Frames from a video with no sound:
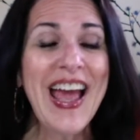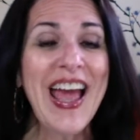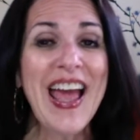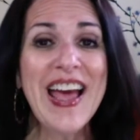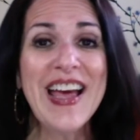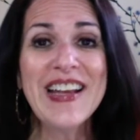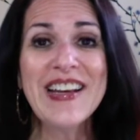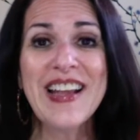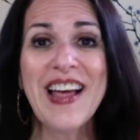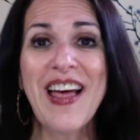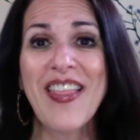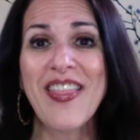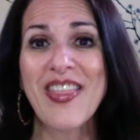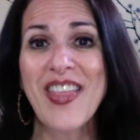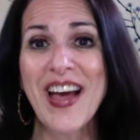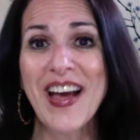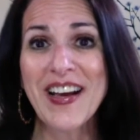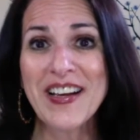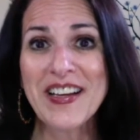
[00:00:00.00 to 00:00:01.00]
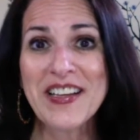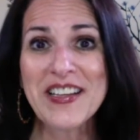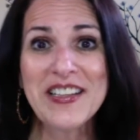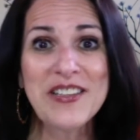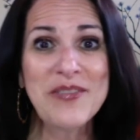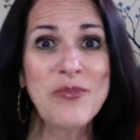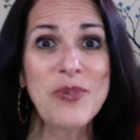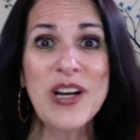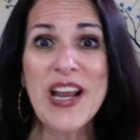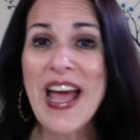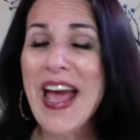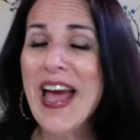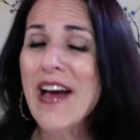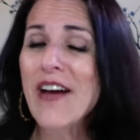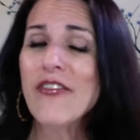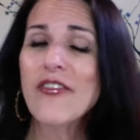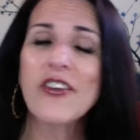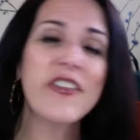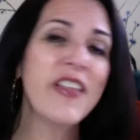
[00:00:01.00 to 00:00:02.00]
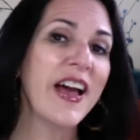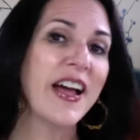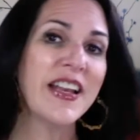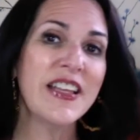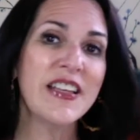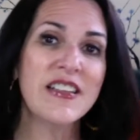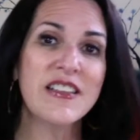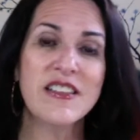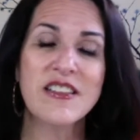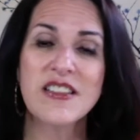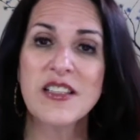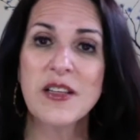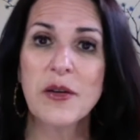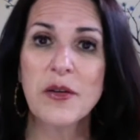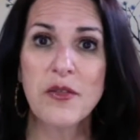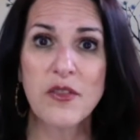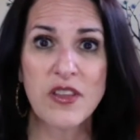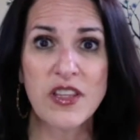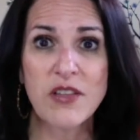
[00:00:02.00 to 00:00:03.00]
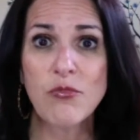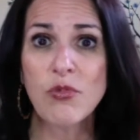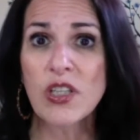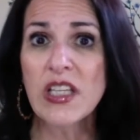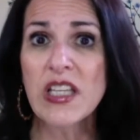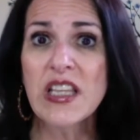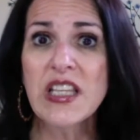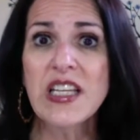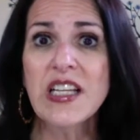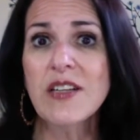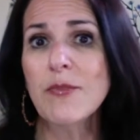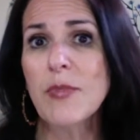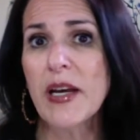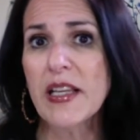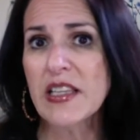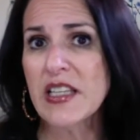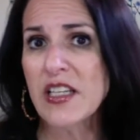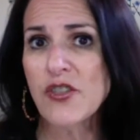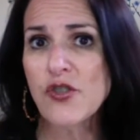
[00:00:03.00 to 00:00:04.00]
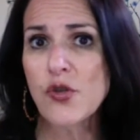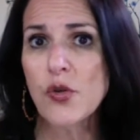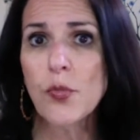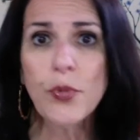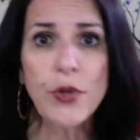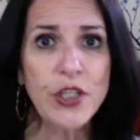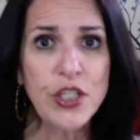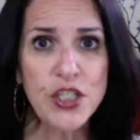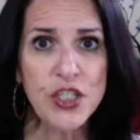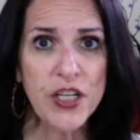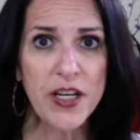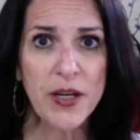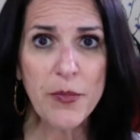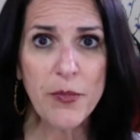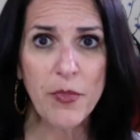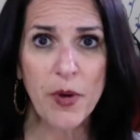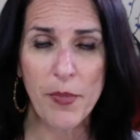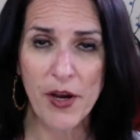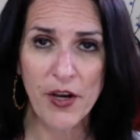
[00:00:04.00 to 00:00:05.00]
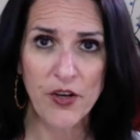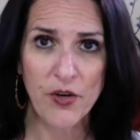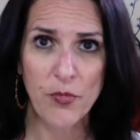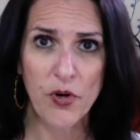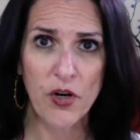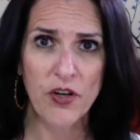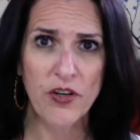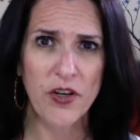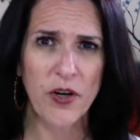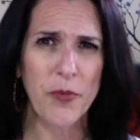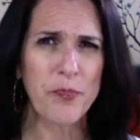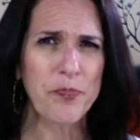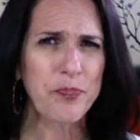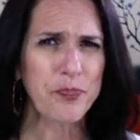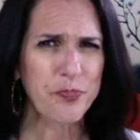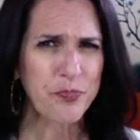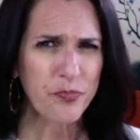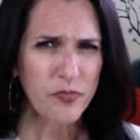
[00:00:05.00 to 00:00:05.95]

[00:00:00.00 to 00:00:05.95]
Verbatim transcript: And that, whatever that is, really think about things you appreciate about your partner.